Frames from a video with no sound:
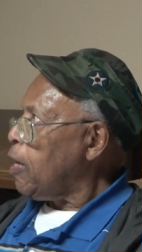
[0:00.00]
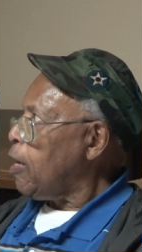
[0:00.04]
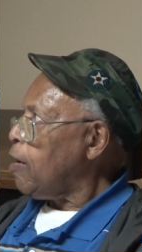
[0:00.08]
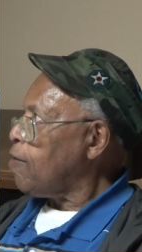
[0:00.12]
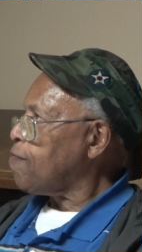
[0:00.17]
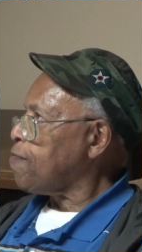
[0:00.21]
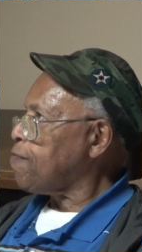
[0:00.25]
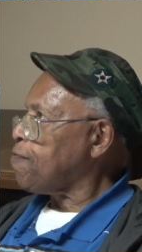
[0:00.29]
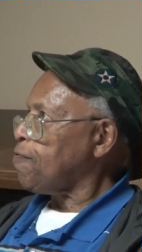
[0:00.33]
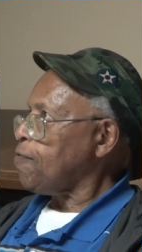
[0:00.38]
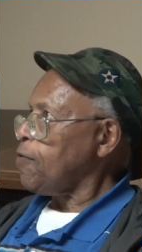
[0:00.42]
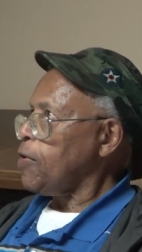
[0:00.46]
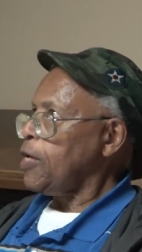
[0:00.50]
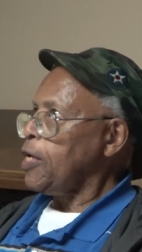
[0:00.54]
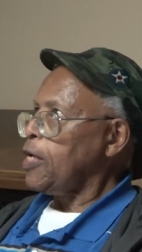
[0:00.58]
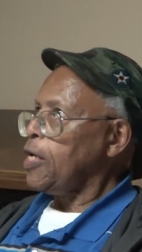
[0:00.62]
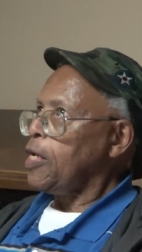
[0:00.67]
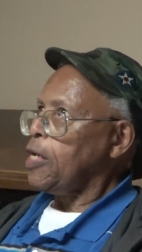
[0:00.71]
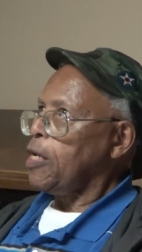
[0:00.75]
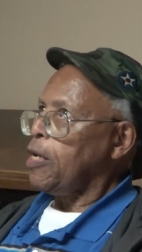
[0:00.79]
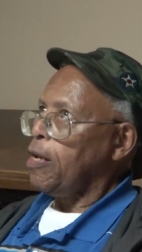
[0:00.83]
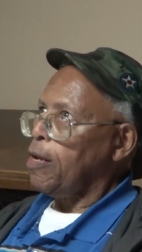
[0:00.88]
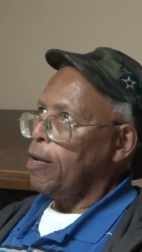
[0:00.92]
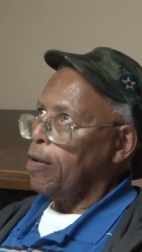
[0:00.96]
a
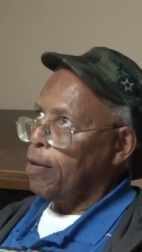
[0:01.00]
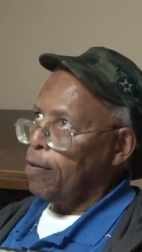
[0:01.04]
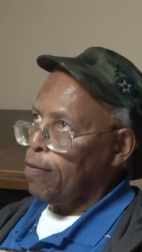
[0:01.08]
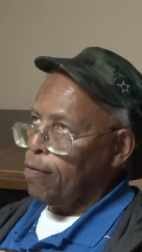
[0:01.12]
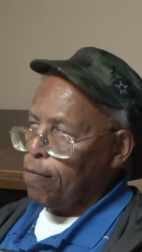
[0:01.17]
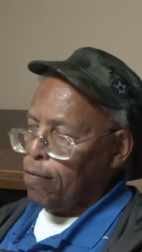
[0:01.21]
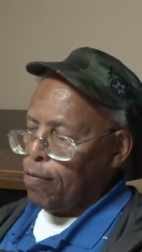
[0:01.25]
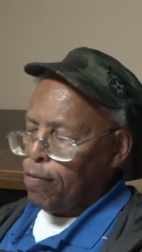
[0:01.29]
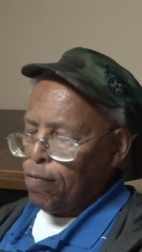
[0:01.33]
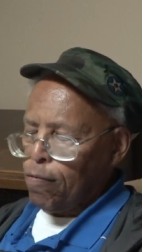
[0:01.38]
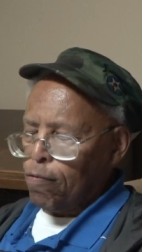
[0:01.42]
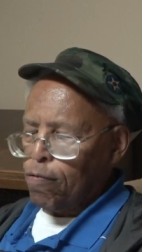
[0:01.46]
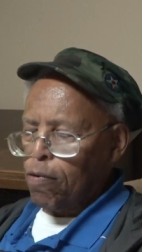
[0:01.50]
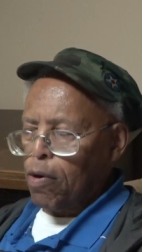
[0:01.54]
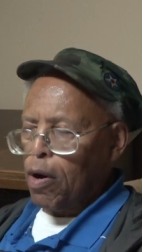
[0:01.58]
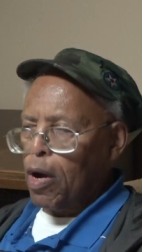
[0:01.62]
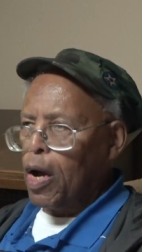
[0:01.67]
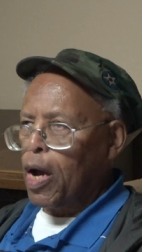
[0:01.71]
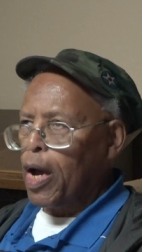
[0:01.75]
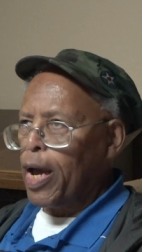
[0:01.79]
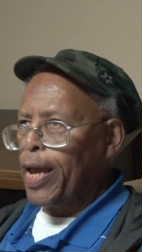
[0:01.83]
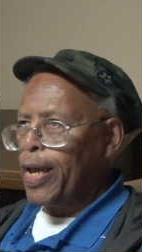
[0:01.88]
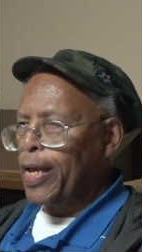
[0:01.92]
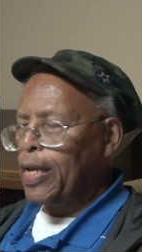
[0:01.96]
free
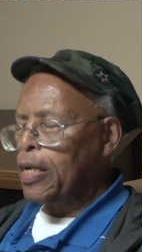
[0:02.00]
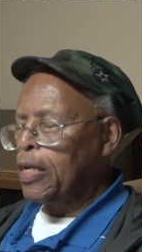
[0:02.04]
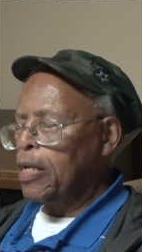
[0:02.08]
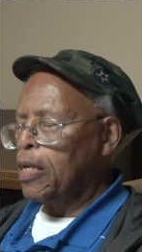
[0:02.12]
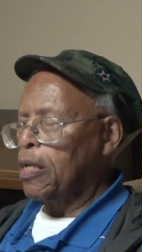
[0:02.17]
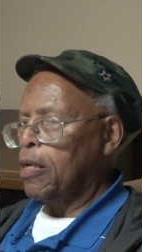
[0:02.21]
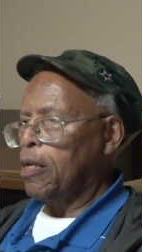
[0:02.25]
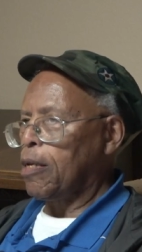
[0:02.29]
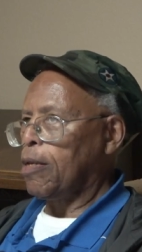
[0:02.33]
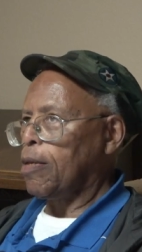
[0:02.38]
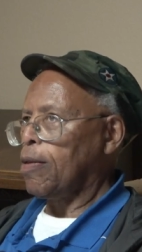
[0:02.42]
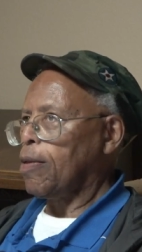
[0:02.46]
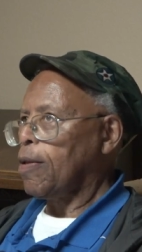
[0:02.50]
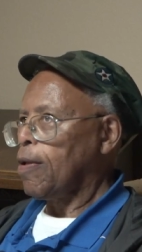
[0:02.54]
ride,